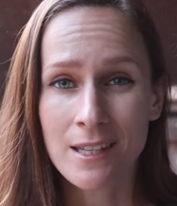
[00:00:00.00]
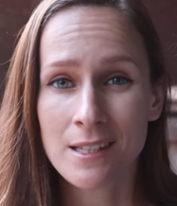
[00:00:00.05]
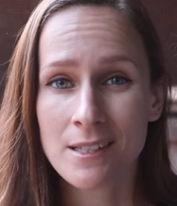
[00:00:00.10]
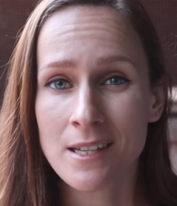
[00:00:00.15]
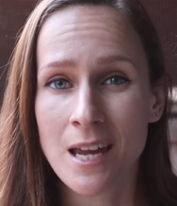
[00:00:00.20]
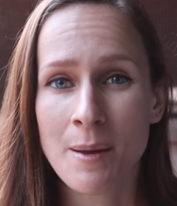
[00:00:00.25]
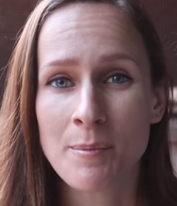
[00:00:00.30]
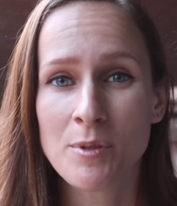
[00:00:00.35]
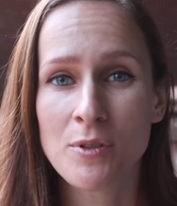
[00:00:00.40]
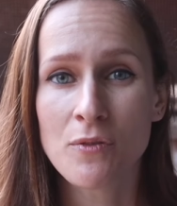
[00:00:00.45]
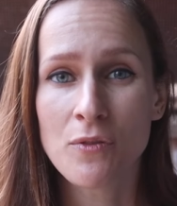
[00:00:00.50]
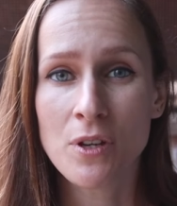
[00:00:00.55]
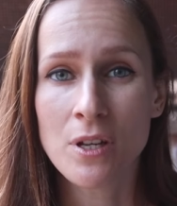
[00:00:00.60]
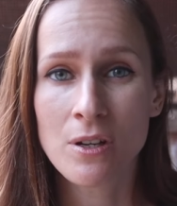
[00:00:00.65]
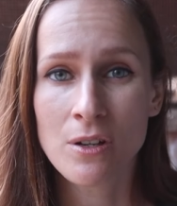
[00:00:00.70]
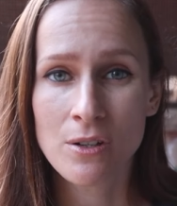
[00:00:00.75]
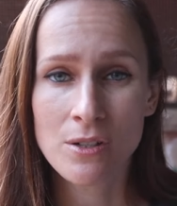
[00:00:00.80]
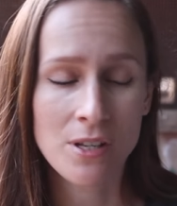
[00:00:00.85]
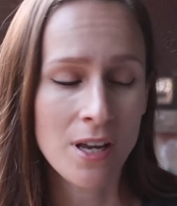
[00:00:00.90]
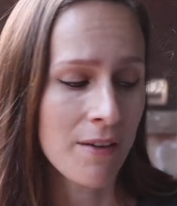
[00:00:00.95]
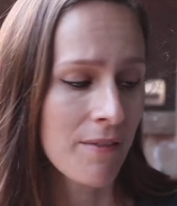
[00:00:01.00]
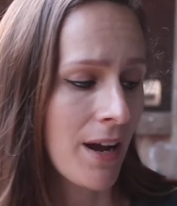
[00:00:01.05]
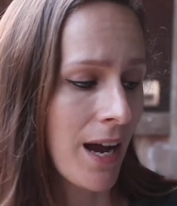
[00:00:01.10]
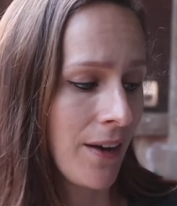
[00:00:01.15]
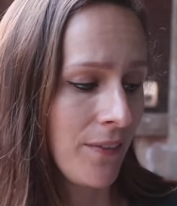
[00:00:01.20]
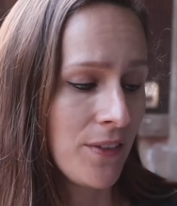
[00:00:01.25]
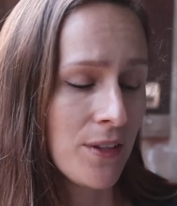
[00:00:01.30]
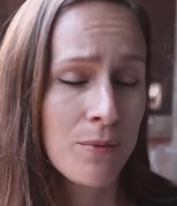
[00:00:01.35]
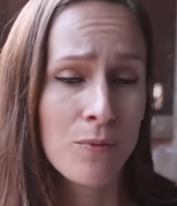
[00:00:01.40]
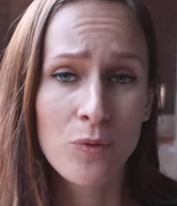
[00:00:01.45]
these types of feeders. I've
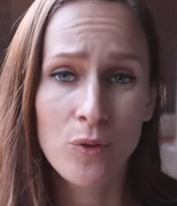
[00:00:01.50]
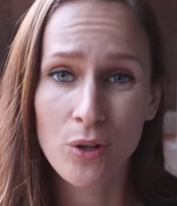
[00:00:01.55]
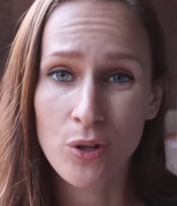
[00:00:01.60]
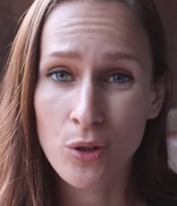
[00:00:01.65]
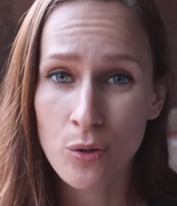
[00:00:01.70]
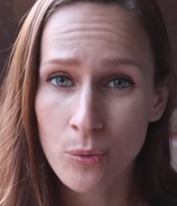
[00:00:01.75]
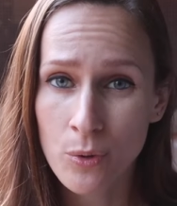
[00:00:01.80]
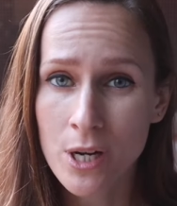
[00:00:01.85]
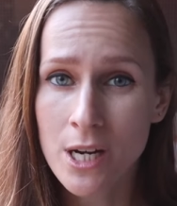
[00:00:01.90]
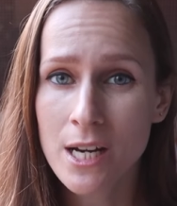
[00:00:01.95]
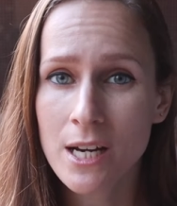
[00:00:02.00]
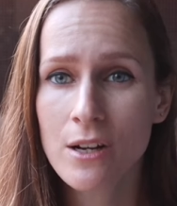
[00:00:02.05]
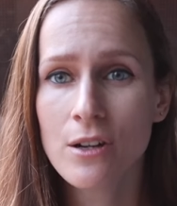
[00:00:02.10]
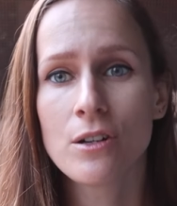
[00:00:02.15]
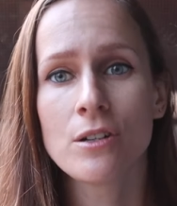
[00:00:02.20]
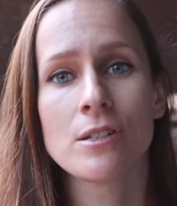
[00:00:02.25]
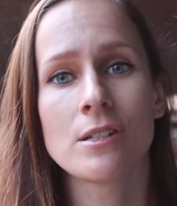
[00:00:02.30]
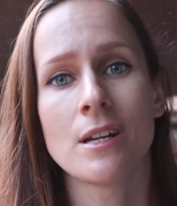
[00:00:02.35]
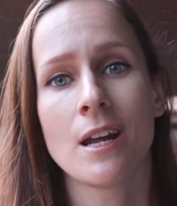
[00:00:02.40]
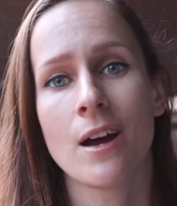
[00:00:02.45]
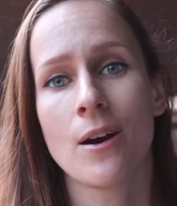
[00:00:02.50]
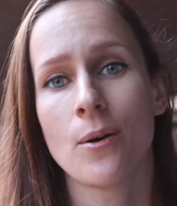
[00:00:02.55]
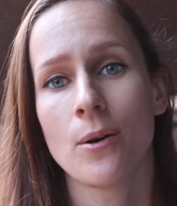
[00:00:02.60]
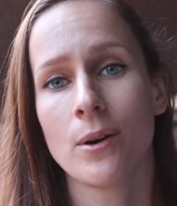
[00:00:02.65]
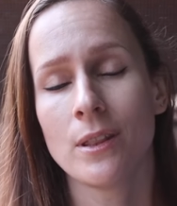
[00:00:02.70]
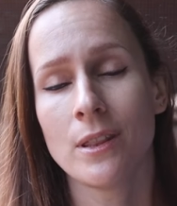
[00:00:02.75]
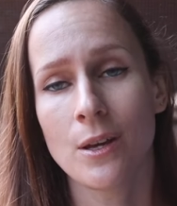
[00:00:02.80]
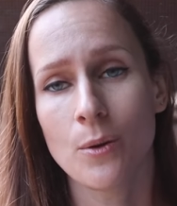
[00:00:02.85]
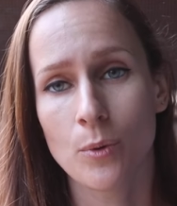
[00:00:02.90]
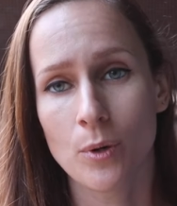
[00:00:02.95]
had them for three years now
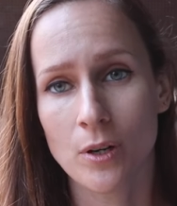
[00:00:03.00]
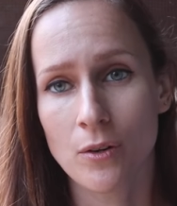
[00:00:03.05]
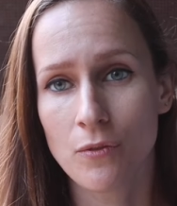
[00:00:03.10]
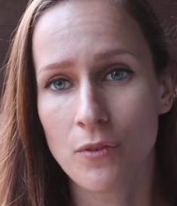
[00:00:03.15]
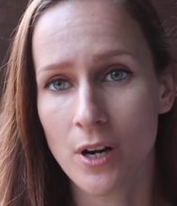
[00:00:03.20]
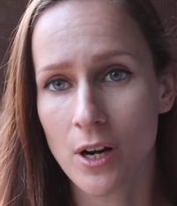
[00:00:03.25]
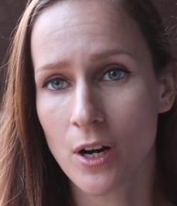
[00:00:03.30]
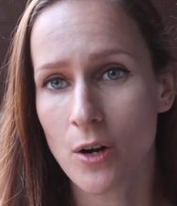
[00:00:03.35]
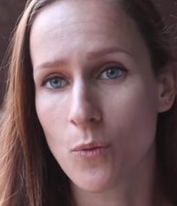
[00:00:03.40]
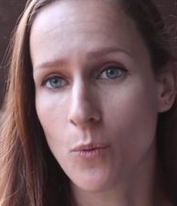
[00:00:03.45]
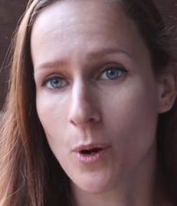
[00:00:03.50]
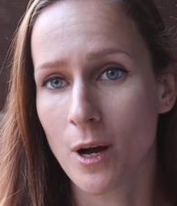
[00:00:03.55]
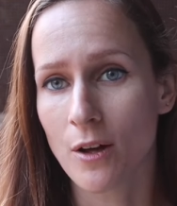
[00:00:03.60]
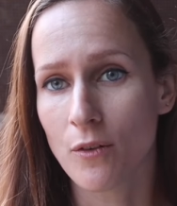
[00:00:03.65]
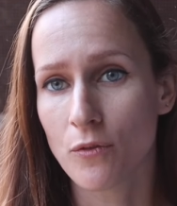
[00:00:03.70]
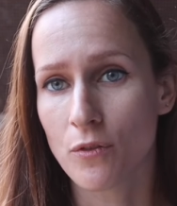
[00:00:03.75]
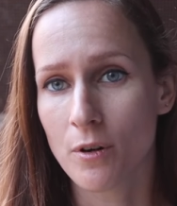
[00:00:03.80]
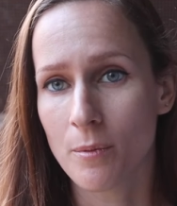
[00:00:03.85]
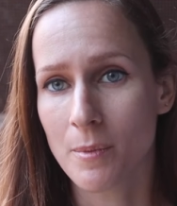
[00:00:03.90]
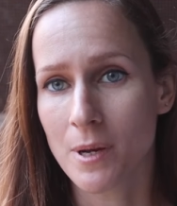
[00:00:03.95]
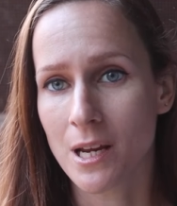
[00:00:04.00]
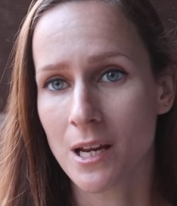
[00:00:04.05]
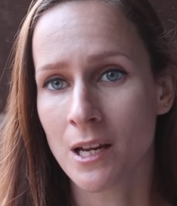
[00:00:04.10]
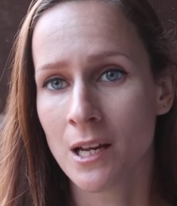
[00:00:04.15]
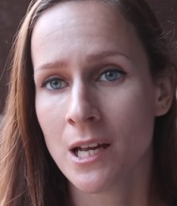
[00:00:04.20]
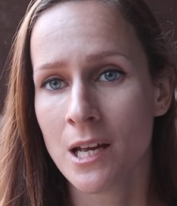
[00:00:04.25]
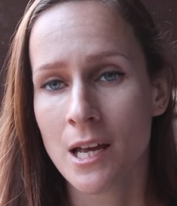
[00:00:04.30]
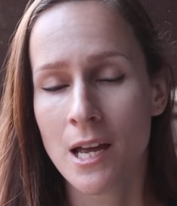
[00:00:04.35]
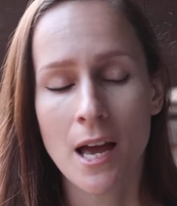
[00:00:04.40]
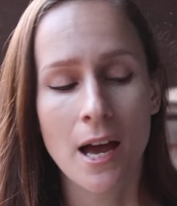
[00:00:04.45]
and they work very well for me.